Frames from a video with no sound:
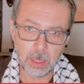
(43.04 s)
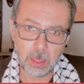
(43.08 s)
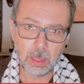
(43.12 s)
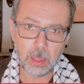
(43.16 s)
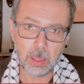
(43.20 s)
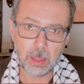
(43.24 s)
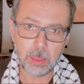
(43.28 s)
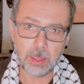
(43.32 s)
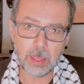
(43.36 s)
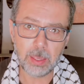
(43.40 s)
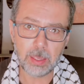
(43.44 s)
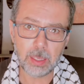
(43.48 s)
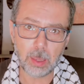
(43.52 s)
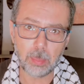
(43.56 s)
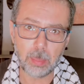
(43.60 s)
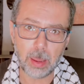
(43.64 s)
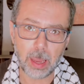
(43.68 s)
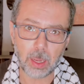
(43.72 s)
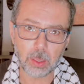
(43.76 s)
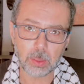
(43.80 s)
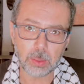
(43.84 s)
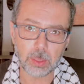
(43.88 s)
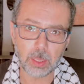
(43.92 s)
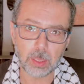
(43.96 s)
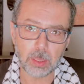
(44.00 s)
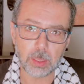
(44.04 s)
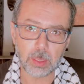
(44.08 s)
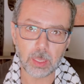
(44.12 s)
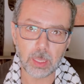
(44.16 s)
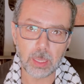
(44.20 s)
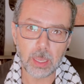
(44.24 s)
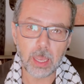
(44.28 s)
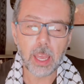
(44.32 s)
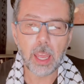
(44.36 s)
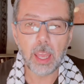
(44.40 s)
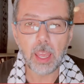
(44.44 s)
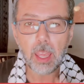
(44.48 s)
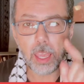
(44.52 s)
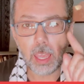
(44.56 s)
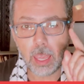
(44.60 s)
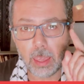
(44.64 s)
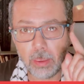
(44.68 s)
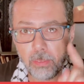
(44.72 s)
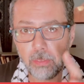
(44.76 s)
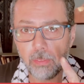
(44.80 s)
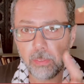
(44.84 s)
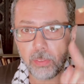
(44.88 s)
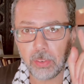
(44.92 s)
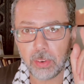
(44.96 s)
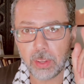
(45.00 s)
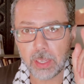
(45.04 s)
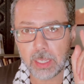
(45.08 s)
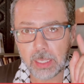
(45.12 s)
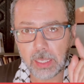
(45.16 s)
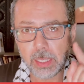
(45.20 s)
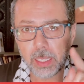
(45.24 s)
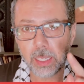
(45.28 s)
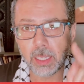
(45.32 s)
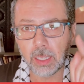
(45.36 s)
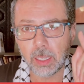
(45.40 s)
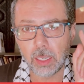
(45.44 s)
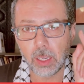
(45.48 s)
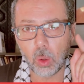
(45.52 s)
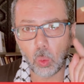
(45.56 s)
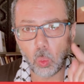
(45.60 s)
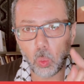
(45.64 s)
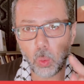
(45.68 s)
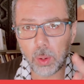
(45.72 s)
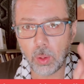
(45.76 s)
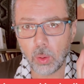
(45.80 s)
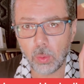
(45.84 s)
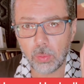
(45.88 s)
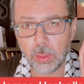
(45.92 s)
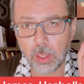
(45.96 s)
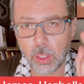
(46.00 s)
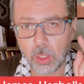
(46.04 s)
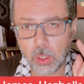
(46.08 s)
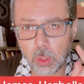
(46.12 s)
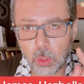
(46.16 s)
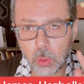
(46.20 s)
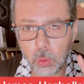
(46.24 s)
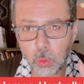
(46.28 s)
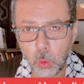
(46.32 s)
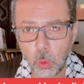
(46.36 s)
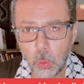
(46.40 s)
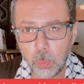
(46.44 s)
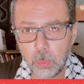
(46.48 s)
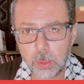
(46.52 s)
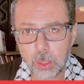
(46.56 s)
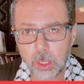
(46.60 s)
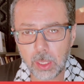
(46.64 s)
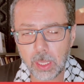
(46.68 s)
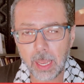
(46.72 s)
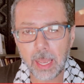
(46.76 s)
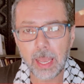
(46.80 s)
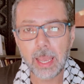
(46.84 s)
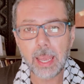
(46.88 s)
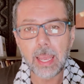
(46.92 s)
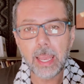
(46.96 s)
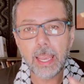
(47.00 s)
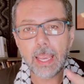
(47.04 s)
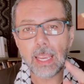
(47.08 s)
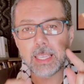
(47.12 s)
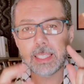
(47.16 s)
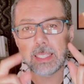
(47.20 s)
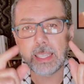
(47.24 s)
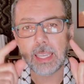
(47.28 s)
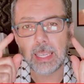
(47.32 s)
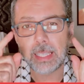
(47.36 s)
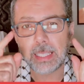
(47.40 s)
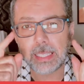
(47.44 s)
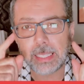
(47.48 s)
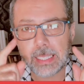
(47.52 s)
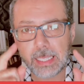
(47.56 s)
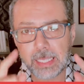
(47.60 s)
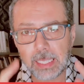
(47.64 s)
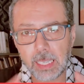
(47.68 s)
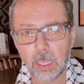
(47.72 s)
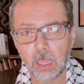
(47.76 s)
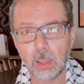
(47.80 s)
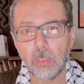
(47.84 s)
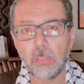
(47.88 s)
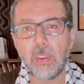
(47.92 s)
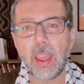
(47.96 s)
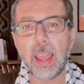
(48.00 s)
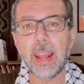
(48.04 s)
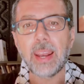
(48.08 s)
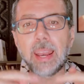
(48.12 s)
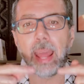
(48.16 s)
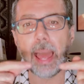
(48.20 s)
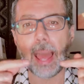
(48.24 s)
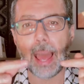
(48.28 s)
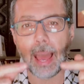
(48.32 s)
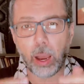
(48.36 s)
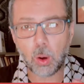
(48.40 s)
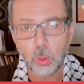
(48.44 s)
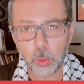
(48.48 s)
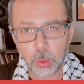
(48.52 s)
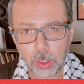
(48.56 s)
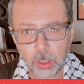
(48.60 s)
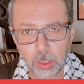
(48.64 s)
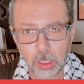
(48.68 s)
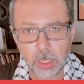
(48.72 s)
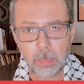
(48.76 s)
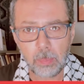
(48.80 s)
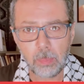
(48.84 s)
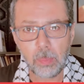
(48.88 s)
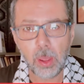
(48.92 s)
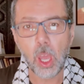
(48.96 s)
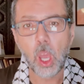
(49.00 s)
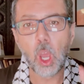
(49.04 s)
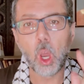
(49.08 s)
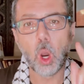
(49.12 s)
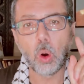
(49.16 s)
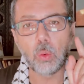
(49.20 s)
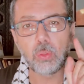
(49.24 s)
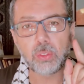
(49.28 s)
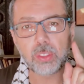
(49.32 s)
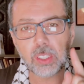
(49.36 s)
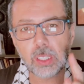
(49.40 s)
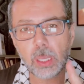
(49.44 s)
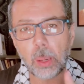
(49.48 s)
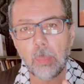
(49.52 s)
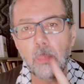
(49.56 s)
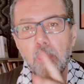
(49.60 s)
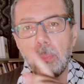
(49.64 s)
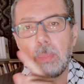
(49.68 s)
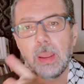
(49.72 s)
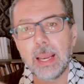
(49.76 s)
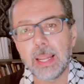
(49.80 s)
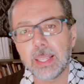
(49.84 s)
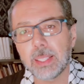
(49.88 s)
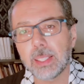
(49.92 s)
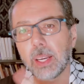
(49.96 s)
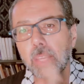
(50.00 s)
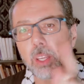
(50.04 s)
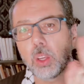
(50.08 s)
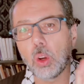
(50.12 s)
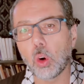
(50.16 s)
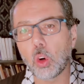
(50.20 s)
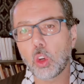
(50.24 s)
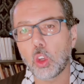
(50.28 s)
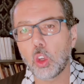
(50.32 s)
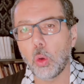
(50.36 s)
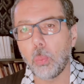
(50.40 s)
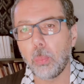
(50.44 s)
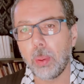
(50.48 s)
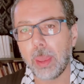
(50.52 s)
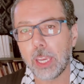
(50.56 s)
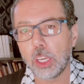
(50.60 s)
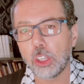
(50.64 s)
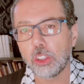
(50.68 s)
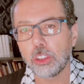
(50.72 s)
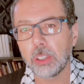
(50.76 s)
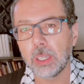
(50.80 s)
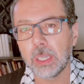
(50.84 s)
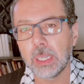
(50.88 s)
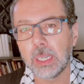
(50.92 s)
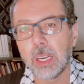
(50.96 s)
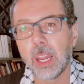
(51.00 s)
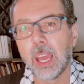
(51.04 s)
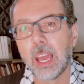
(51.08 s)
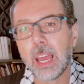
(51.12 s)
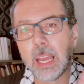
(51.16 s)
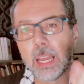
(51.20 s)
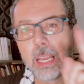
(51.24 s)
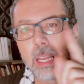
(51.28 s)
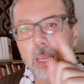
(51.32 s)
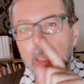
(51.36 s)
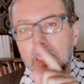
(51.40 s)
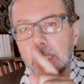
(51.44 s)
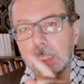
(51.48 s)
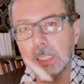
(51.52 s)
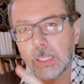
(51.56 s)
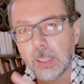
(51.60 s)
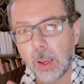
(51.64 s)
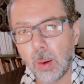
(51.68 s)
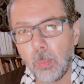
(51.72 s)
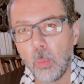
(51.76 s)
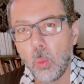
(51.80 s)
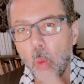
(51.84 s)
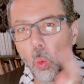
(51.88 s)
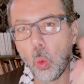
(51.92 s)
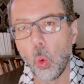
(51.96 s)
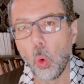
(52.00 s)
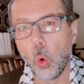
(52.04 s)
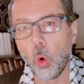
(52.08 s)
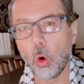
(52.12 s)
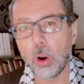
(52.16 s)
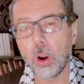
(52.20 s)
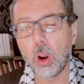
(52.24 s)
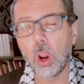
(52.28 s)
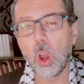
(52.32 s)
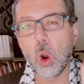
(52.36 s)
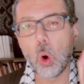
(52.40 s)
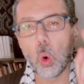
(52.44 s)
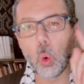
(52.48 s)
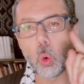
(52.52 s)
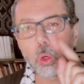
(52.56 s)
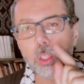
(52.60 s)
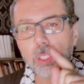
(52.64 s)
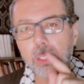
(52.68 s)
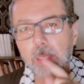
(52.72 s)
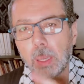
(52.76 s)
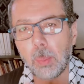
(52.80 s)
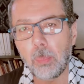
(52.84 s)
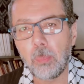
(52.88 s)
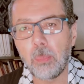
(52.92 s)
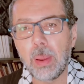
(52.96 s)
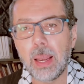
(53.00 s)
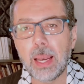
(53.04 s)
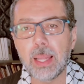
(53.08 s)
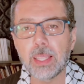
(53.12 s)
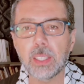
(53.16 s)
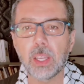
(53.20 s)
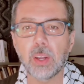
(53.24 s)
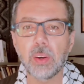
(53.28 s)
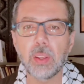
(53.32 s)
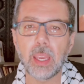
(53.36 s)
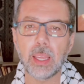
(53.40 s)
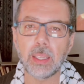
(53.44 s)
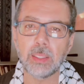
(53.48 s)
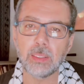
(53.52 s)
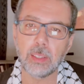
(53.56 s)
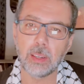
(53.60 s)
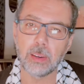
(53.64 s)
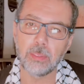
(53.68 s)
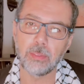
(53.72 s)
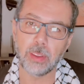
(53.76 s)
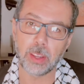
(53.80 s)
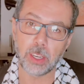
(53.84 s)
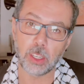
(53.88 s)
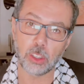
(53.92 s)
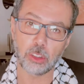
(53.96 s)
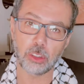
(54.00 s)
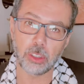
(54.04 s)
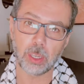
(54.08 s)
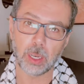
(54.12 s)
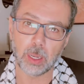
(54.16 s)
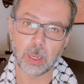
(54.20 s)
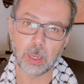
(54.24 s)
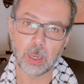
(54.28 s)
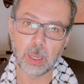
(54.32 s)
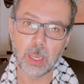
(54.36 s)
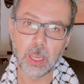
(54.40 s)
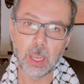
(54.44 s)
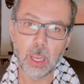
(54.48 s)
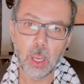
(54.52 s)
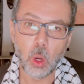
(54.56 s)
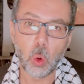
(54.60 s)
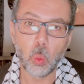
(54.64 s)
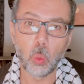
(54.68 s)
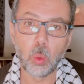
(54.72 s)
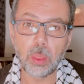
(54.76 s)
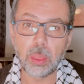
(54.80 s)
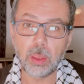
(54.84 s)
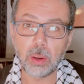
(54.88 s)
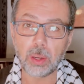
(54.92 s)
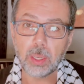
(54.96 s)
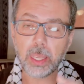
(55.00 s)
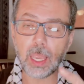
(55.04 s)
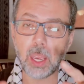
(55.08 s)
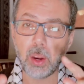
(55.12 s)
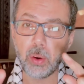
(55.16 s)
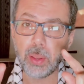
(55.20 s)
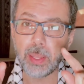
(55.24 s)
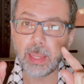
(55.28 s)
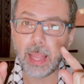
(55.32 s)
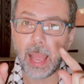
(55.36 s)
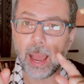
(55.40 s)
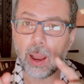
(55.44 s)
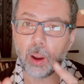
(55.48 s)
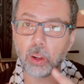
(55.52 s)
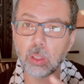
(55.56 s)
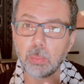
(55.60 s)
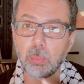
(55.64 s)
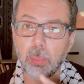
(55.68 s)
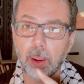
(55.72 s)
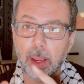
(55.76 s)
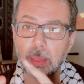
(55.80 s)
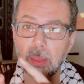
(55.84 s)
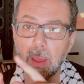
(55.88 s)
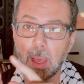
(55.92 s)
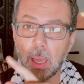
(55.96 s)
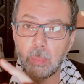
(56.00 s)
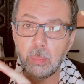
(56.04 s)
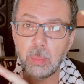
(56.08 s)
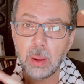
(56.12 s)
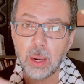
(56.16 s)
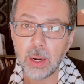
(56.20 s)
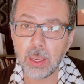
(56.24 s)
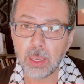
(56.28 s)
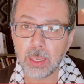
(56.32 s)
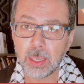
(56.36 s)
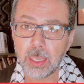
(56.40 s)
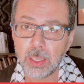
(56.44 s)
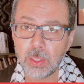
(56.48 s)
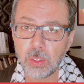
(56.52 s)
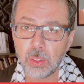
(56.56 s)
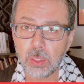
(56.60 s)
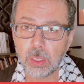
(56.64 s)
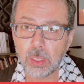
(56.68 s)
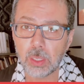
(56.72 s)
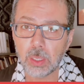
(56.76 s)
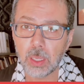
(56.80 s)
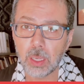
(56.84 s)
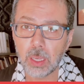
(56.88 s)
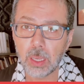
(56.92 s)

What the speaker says: Think about it. Every single one of these groups is itself an outcome of some military occupation, some war, or some military intervention, whether carried out by the Americans